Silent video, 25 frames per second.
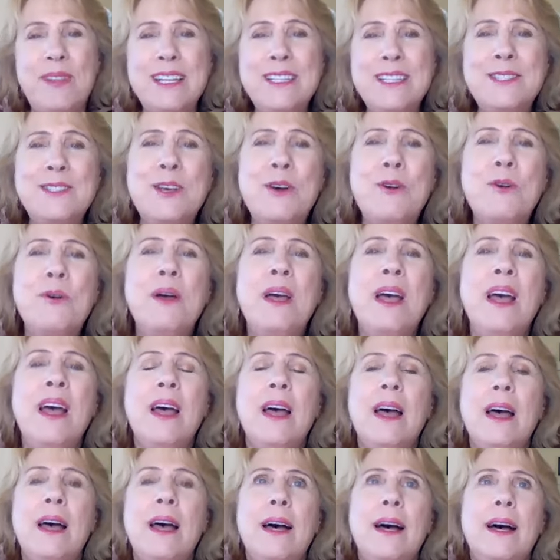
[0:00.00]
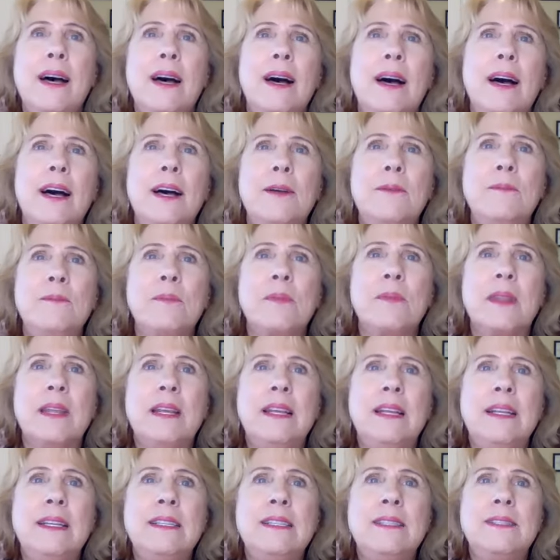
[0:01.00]
So, um,
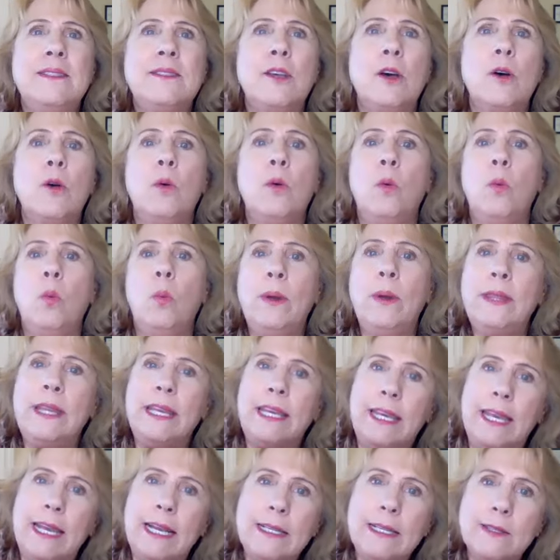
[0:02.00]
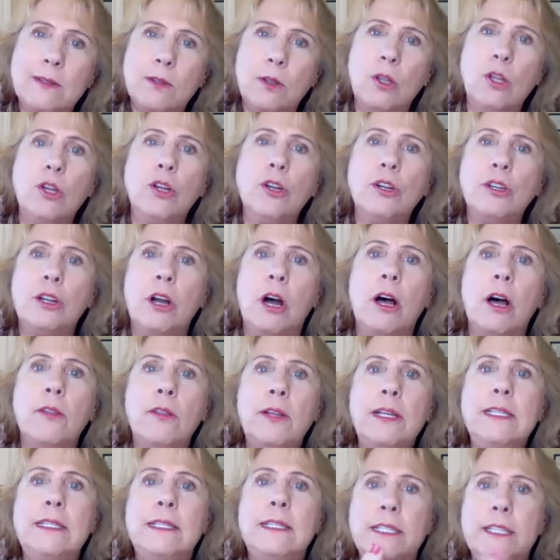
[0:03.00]
so when the kids learn all
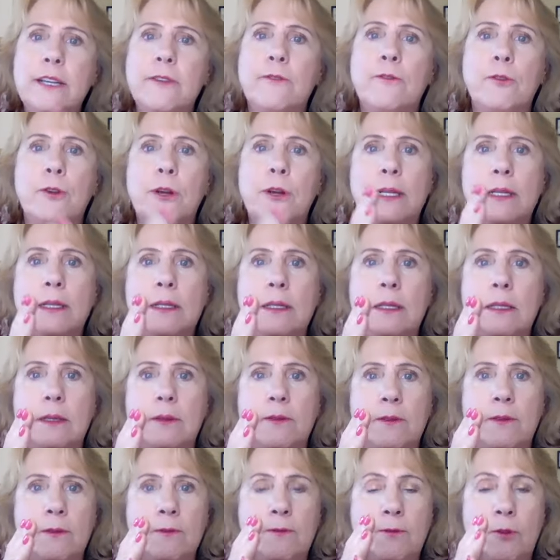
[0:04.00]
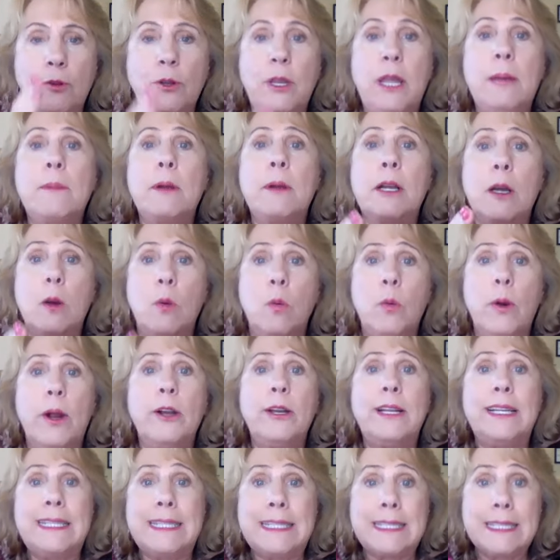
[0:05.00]
these different phonemic
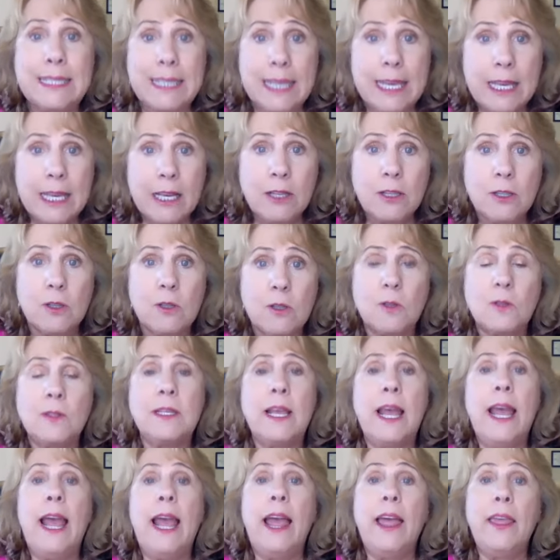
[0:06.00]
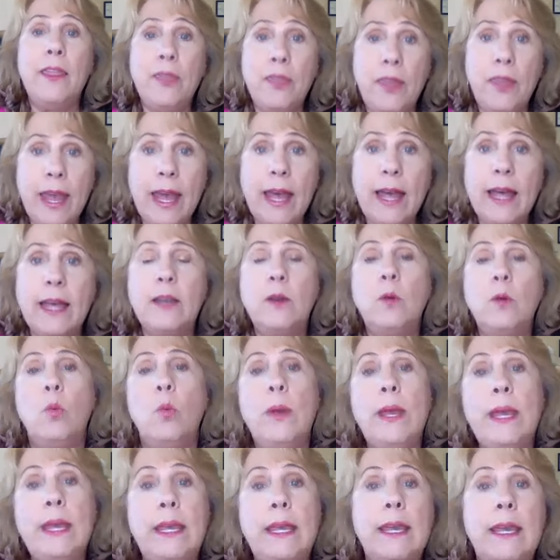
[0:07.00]
awareness skills, then
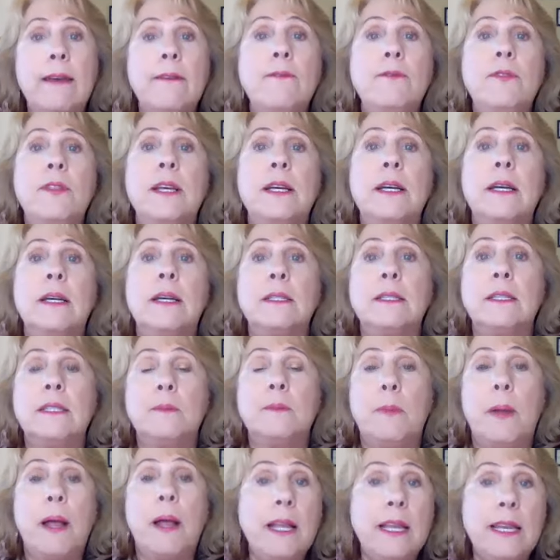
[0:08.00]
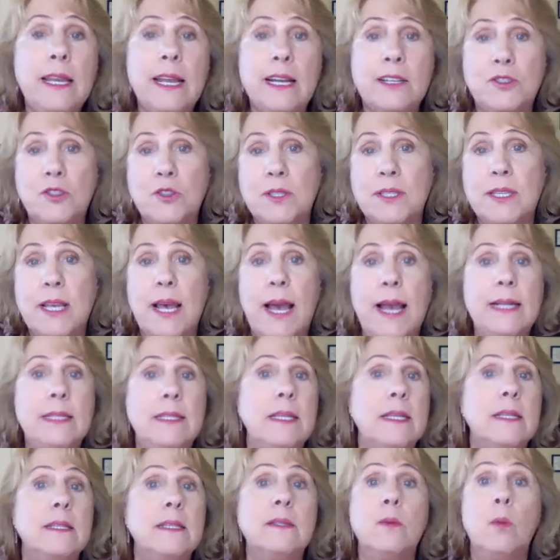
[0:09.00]
we give the spelling
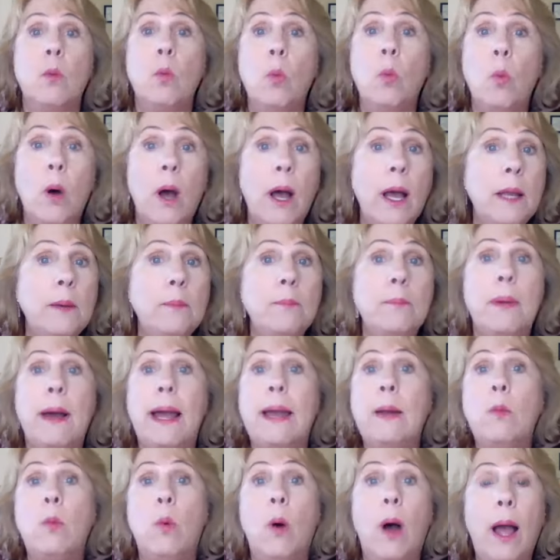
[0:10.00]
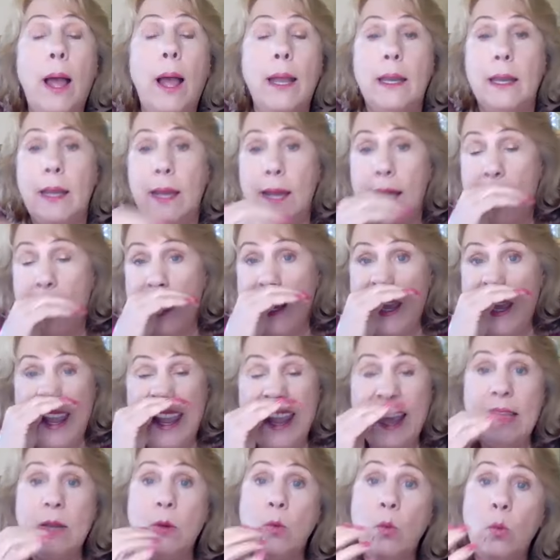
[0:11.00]
exercises one by one.
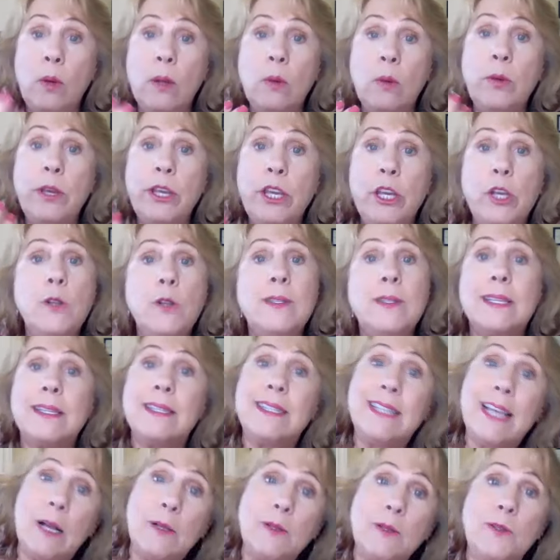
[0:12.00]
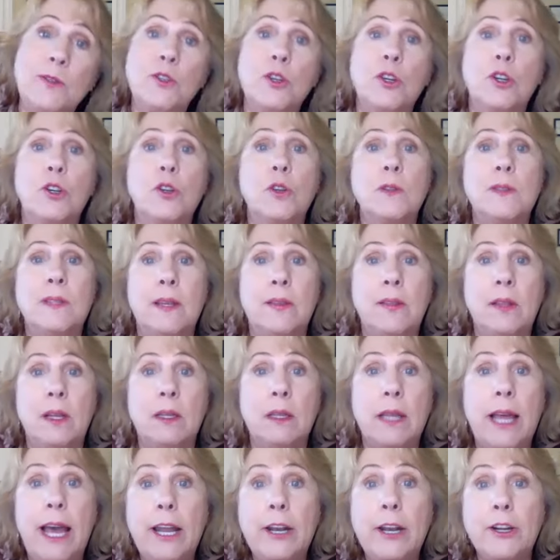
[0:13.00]
And when we use the sound circles and the
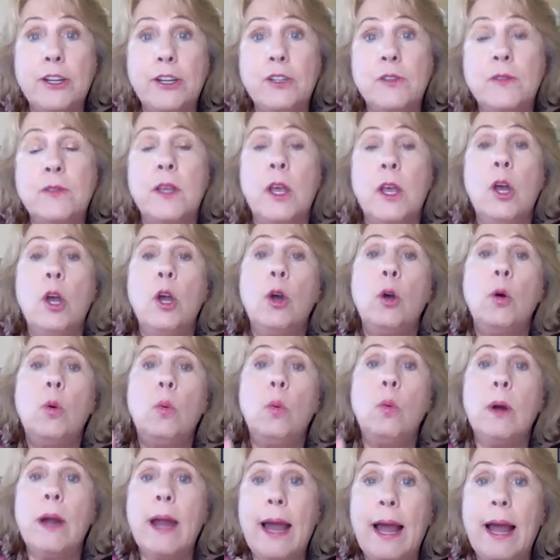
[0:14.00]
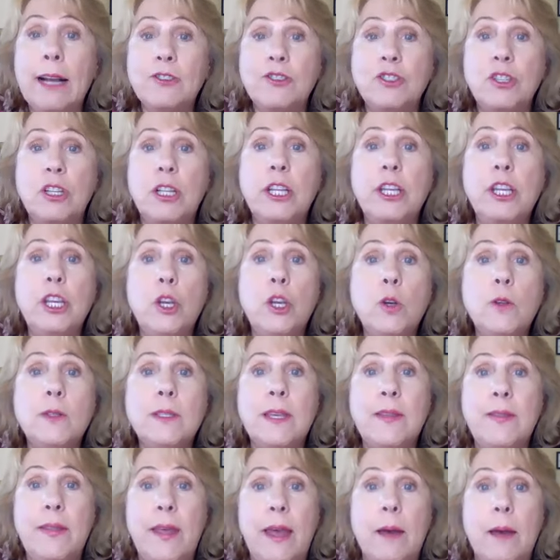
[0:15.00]
letters, we're actually
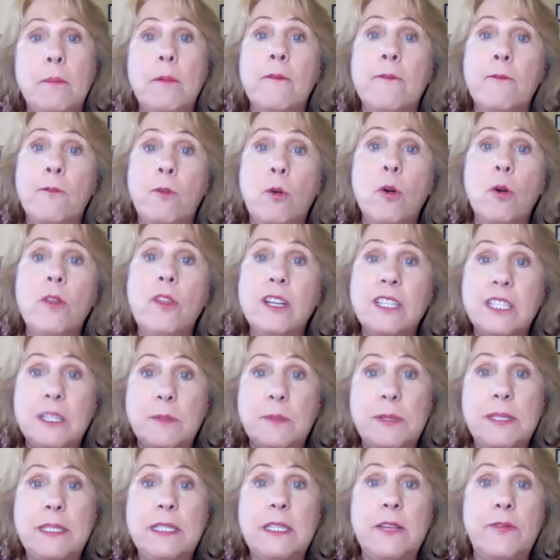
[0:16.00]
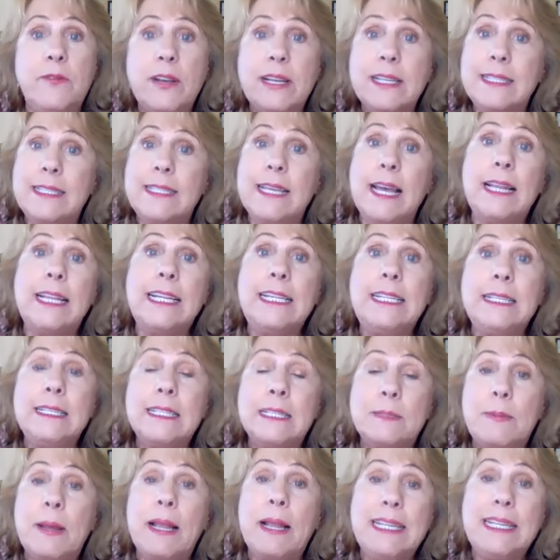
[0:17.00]
using them for the specific spelling,
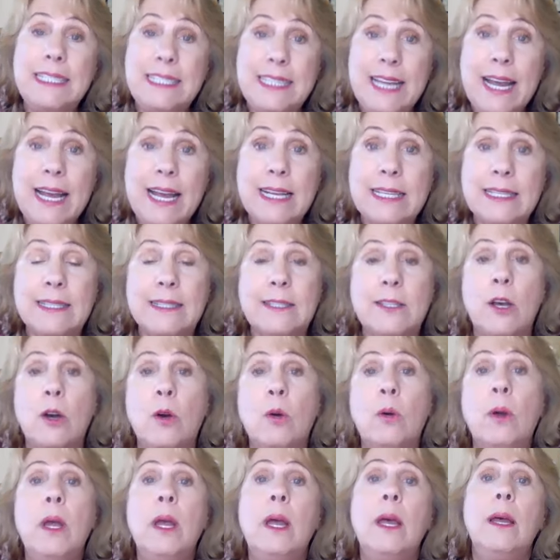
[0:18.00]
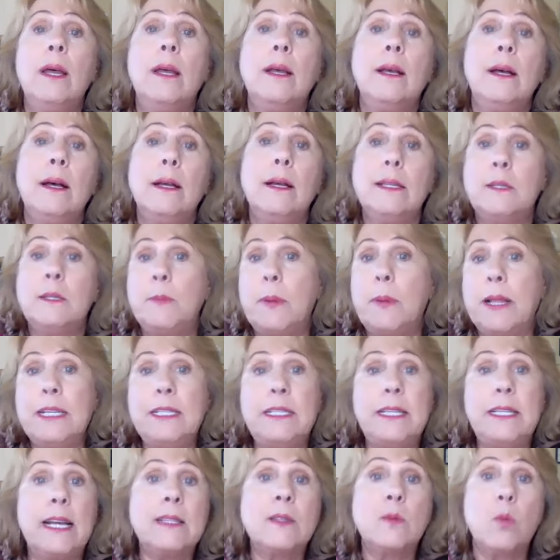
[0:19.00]
spelling test. So
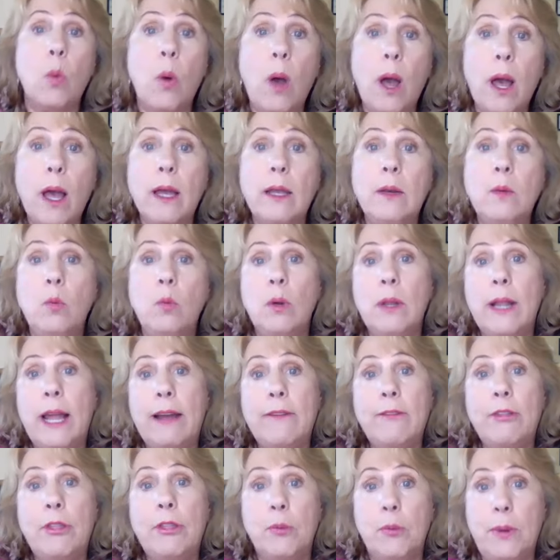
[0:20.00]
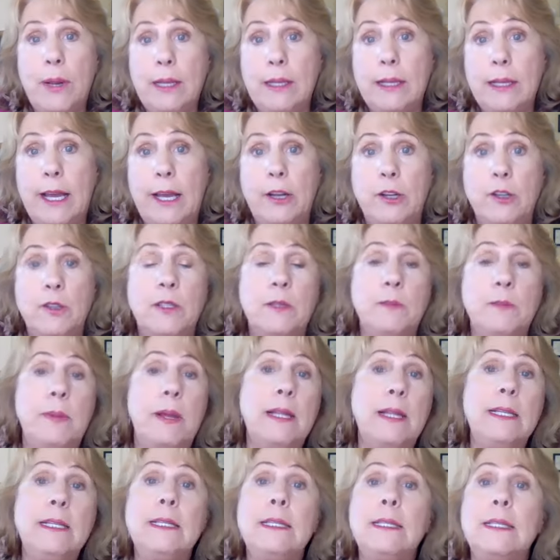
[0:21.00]
spelling test one will have three letters.
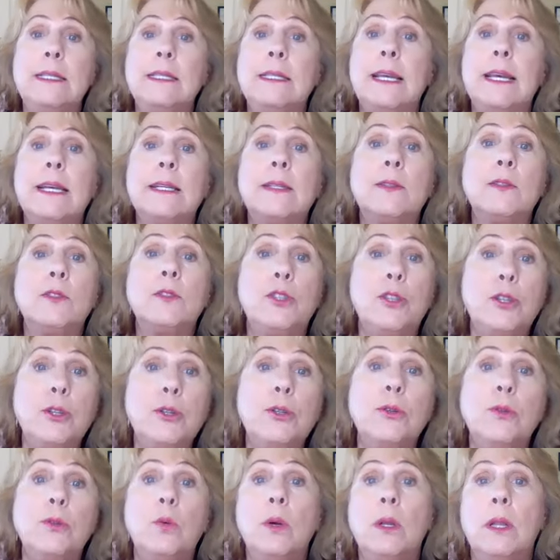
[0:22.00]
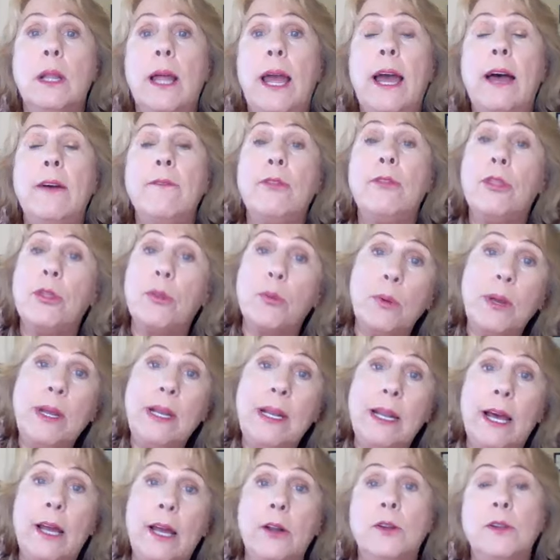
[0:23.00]
Spelling test two will have three
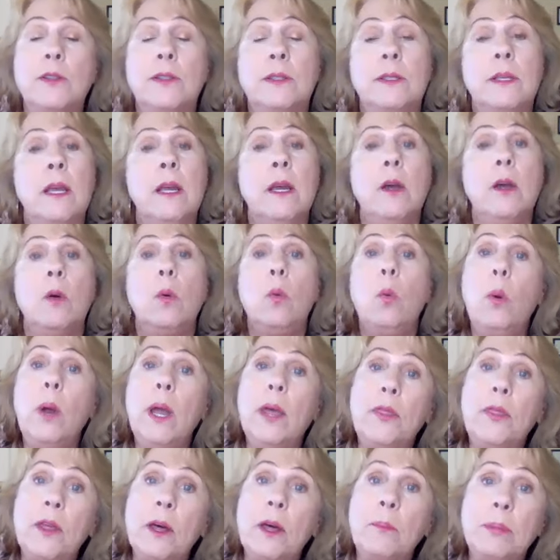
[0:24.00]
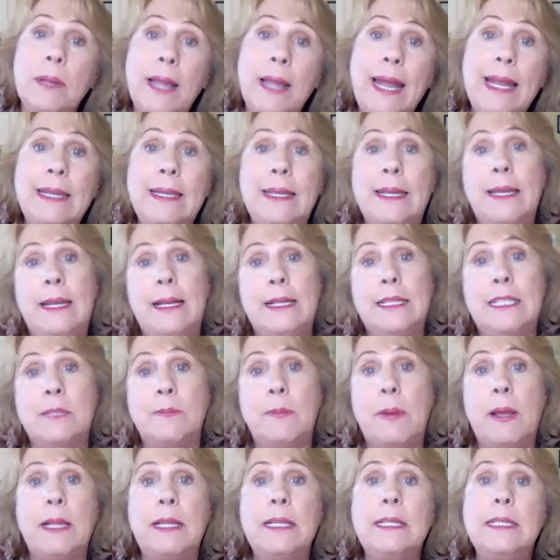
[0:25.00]
letters with a blend in it.
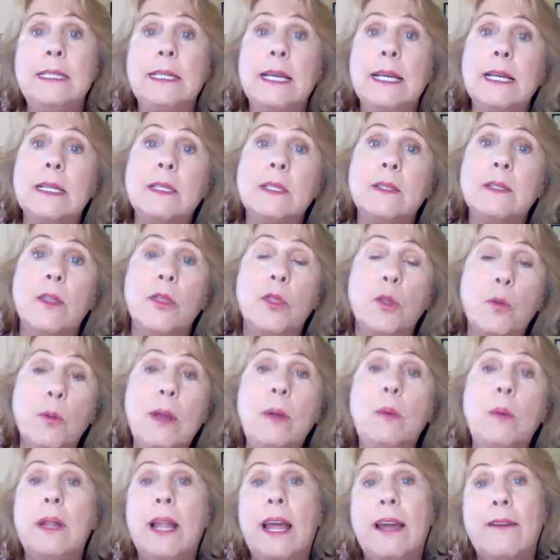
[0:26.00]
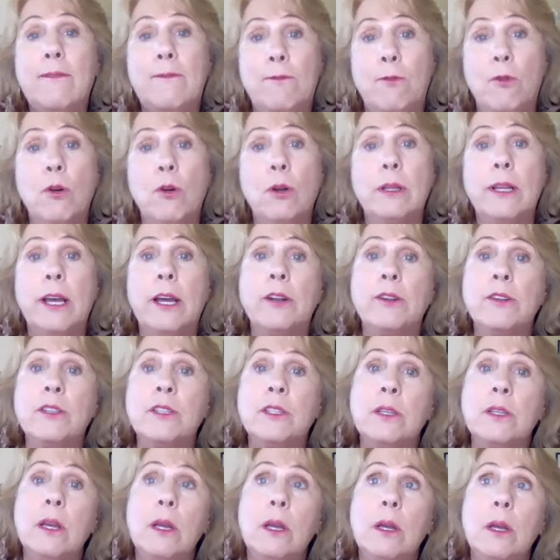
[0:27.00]
Spelling test three will have four
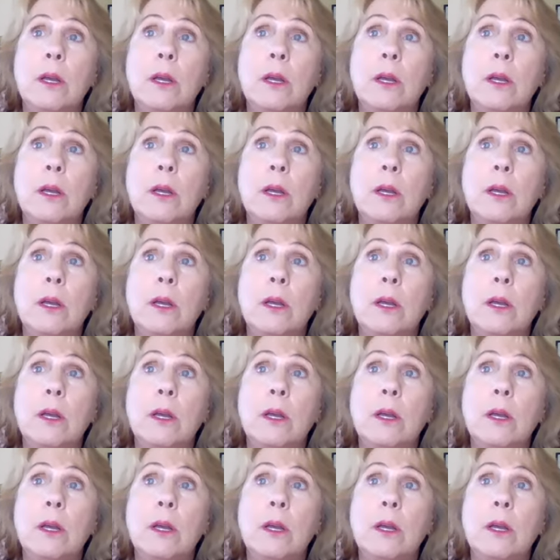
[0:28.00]
letters,